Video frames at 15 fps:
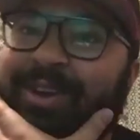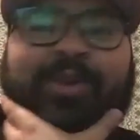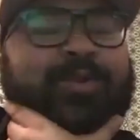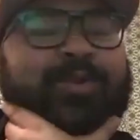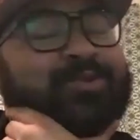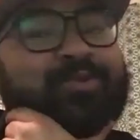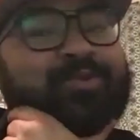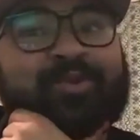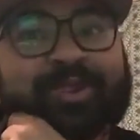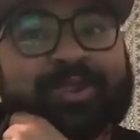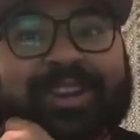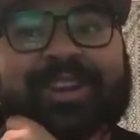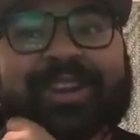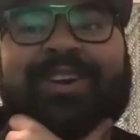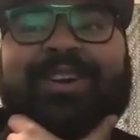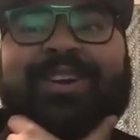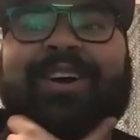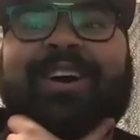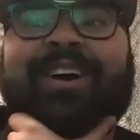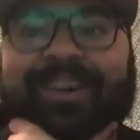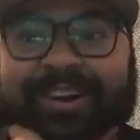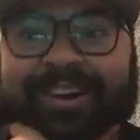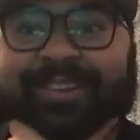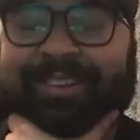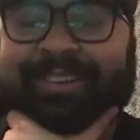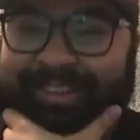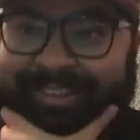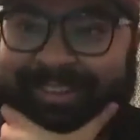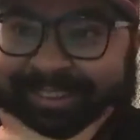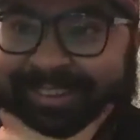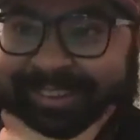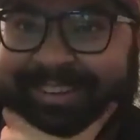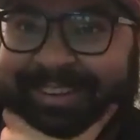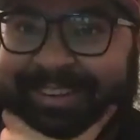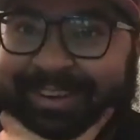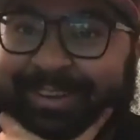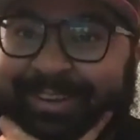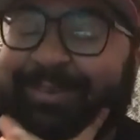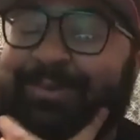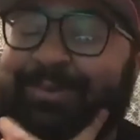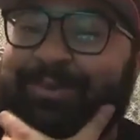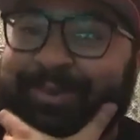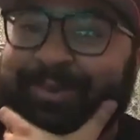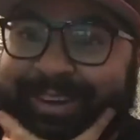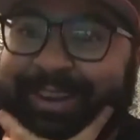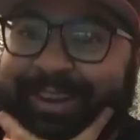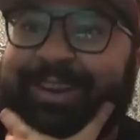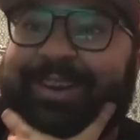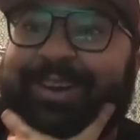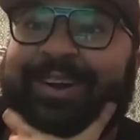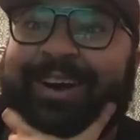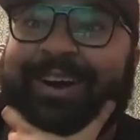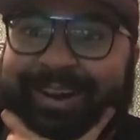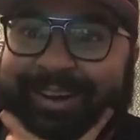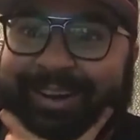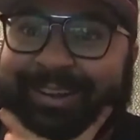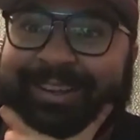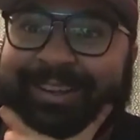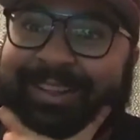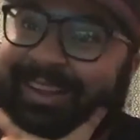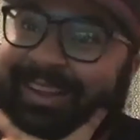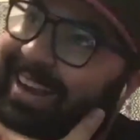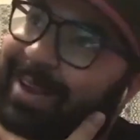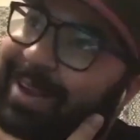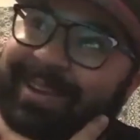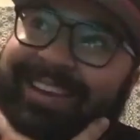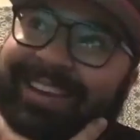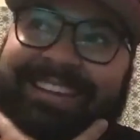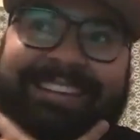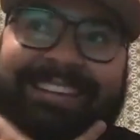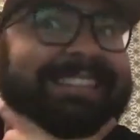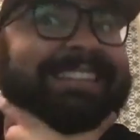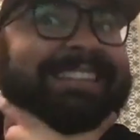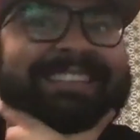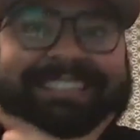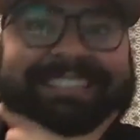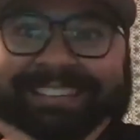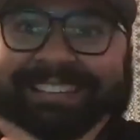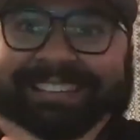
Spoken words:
was real ugly. Real ugly. Like, I mean,